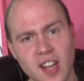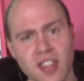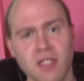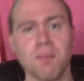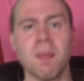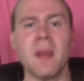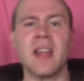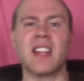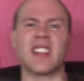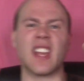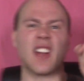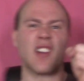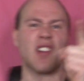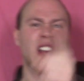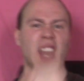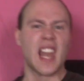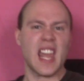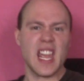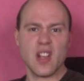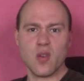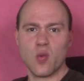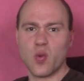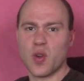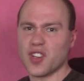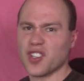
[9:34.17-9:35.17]
speak their
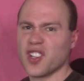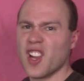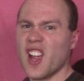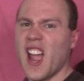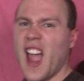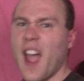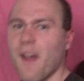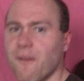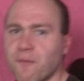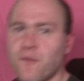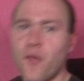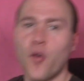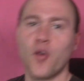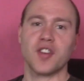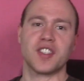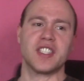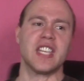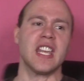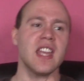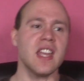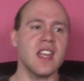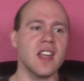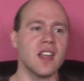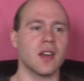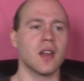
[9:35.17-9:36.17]
language at
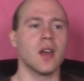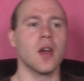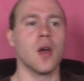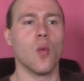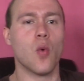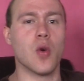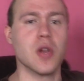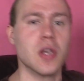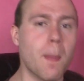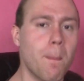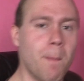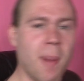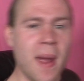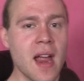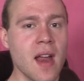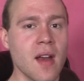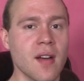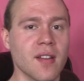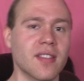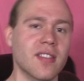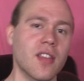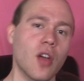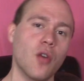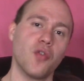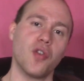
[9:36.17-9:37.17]
14, when your parents
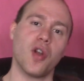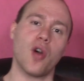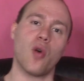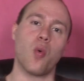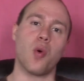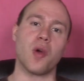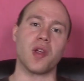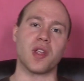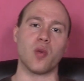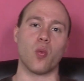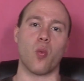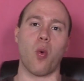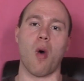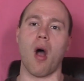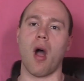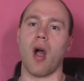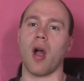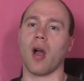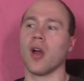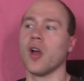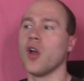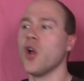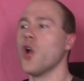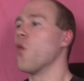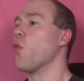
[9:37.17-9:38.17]
don't know where you are,
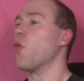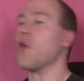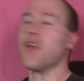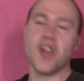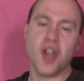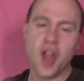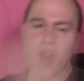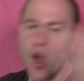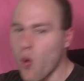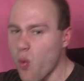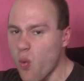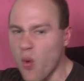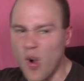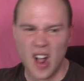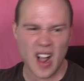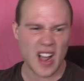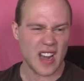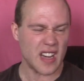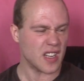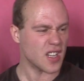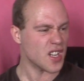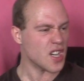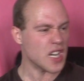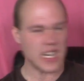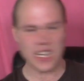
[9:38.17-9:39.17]
when no one
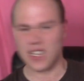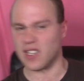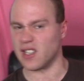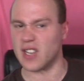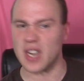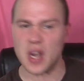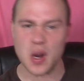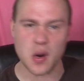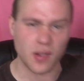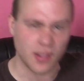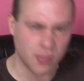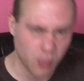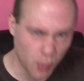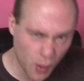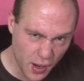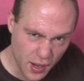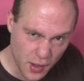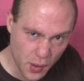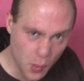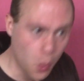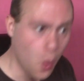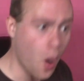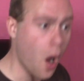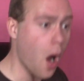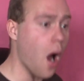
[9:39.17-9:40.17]
knows where
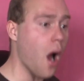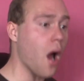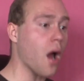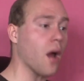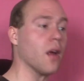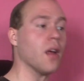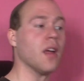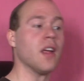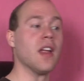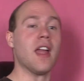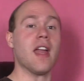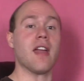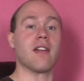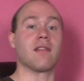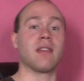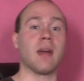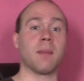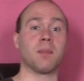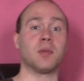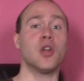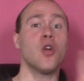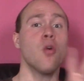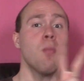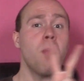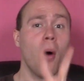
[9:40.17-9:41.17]
you are, except
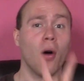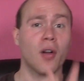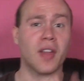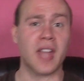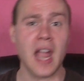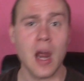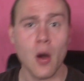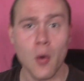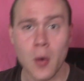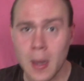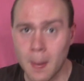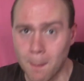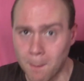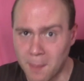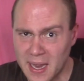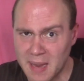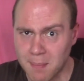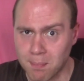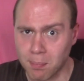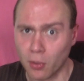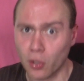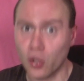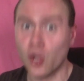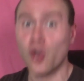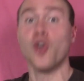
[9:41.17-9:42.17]
2 Bulgarian
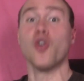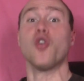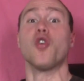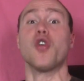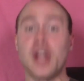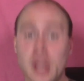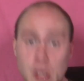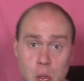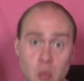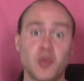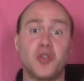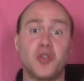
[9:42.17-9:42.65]
people who you